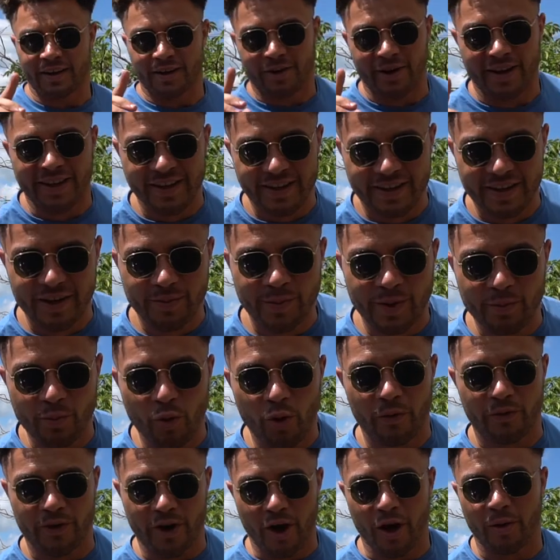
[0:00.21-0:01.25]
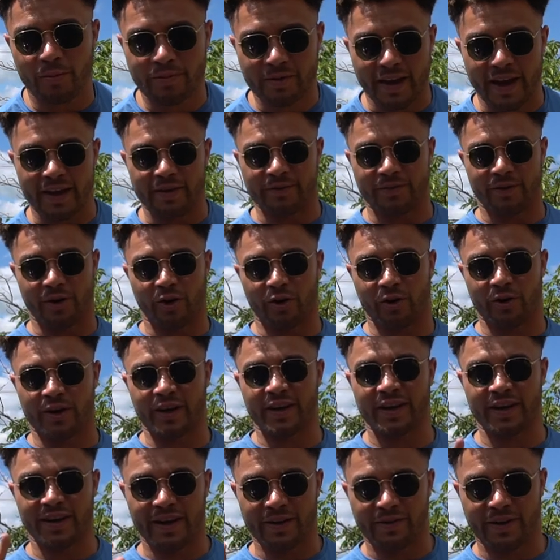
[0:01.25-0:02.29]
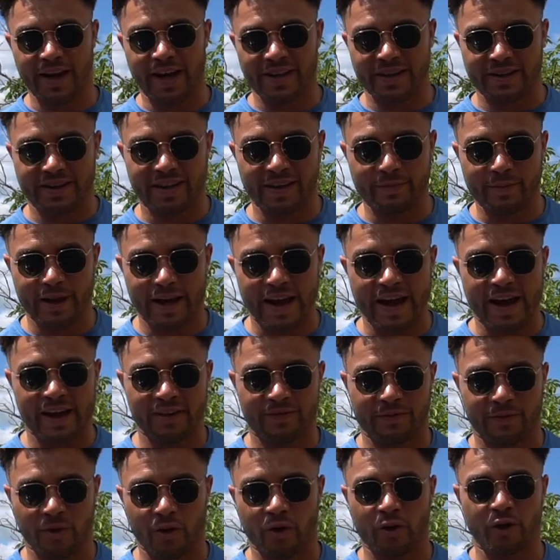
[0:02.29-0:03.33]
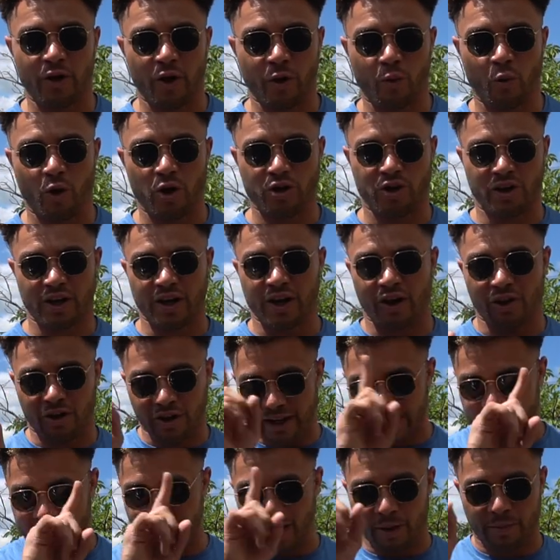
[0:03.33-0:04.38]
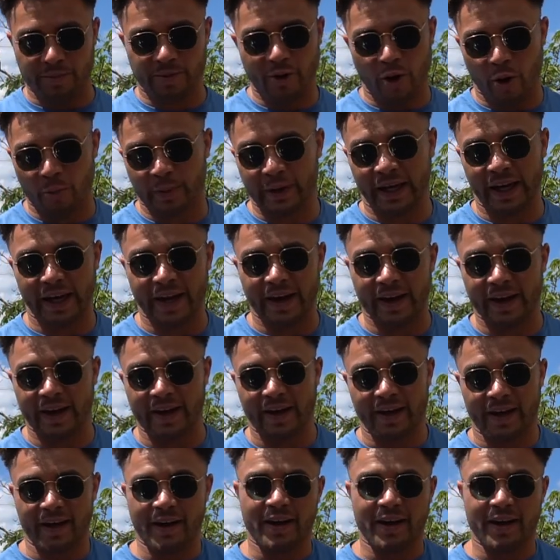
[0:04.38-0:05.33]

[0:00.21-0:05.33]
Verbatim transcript: Right, this is going to be more of an update vlog. If you hadn't seen my last vlog, go watch it. I'll link it up top here.